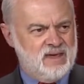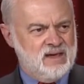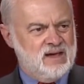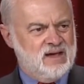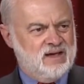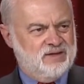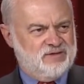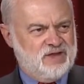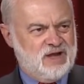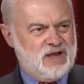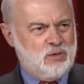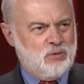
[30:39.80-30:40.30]

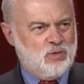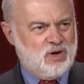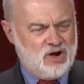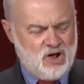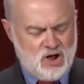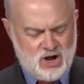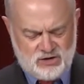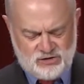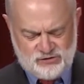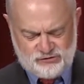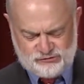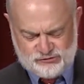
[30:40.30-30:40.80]
And then he went
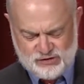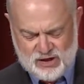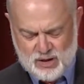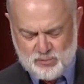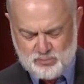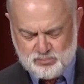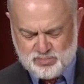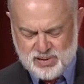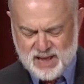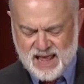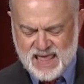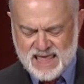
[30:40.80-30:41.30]
on to say,
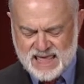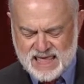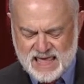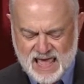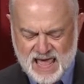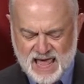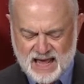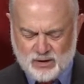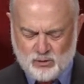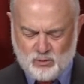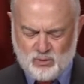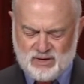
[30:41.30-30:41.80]
pay
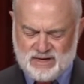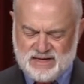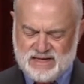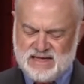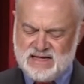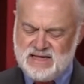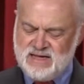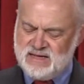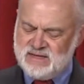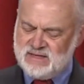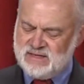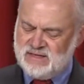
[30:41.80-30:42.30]

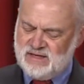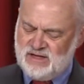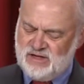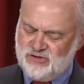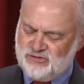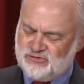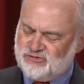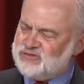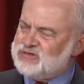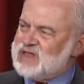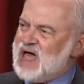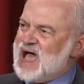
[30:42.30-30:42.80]
equity
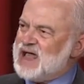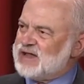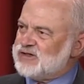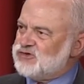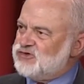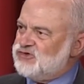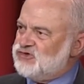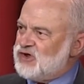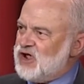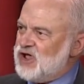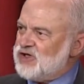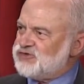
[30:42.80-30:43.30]
is
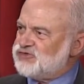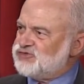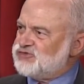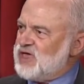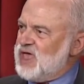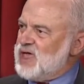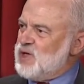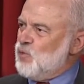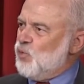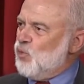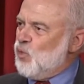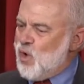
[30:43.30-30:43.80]
not just
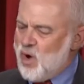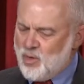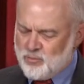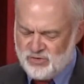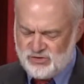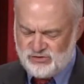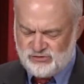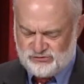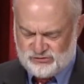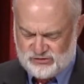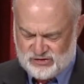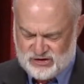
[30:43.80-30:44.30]
a
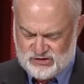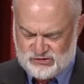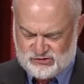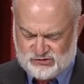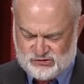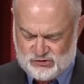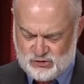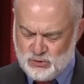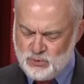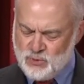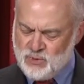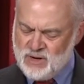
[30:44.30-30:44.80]
woman's
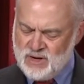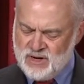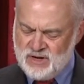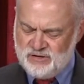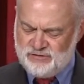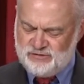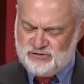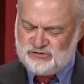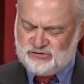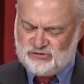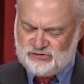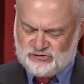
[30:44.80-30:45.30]
issue.
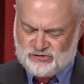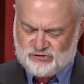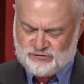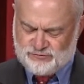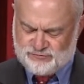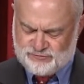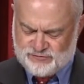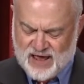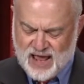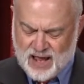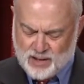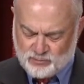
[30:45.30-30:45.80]
This is a
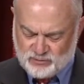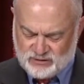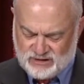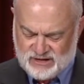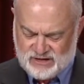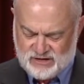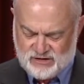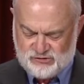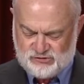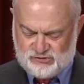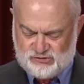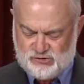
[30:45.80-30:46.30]

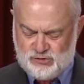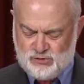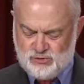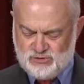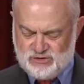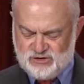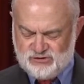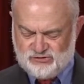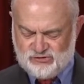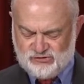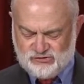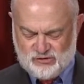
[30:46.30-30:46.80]
family issue.
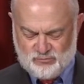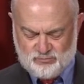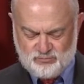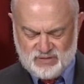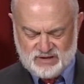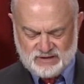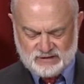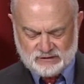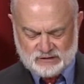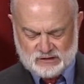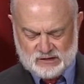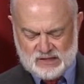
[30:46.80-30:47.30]
This is a
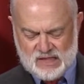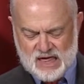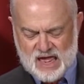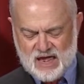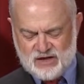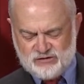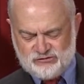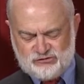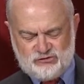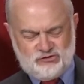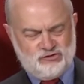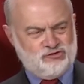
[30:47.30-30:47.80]

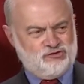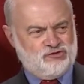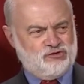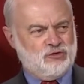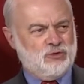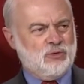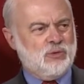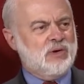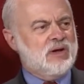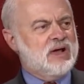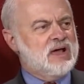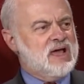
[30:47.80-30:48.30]
middle-class
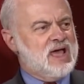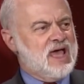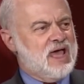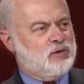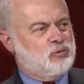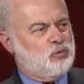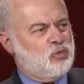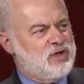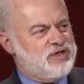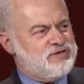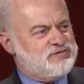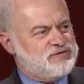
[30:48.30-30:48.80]
issue,
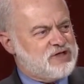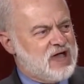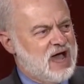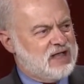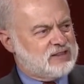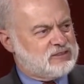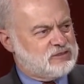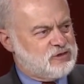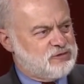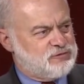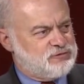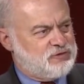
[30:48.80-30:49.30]
and we've
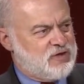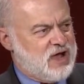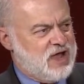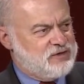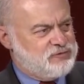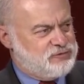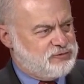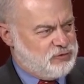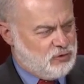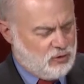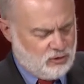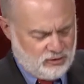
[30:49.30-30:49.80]
got to
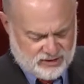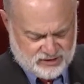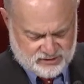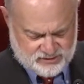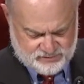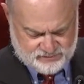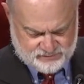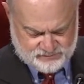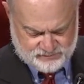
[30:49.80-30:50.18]
fight for it.